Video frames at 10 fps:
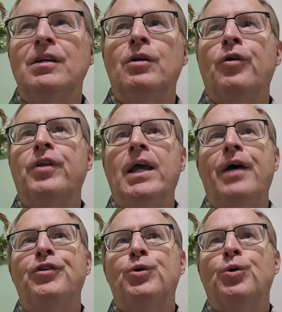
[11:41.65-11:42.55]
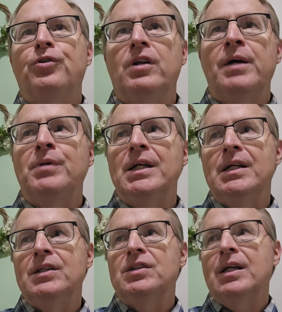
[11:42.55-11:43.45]
the ethical dilemma
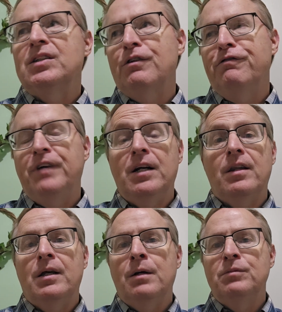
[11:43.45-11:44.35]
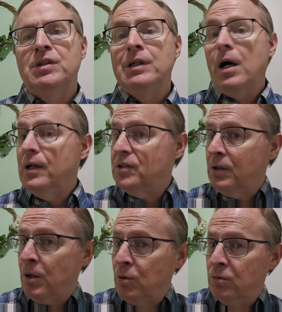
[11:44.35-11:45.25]
is it fair to them not to
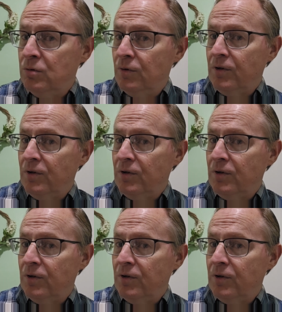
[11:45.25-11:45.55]
know